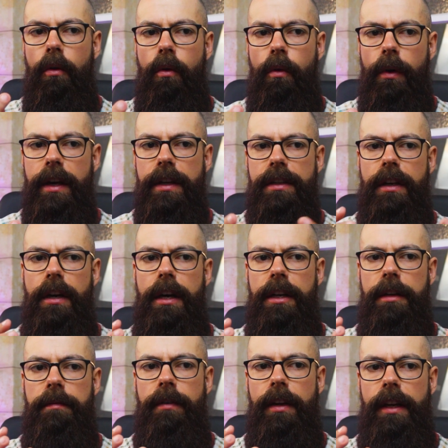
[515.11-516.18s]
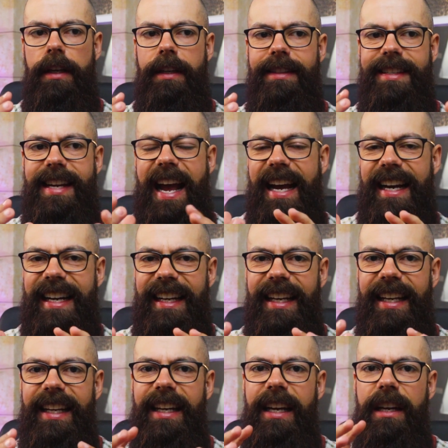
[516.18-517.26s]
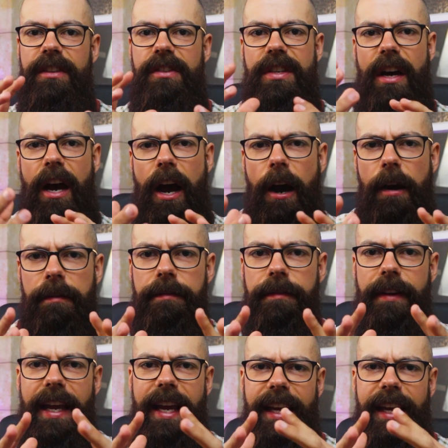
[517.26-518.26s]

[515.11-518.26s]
always kind of like tackling tough,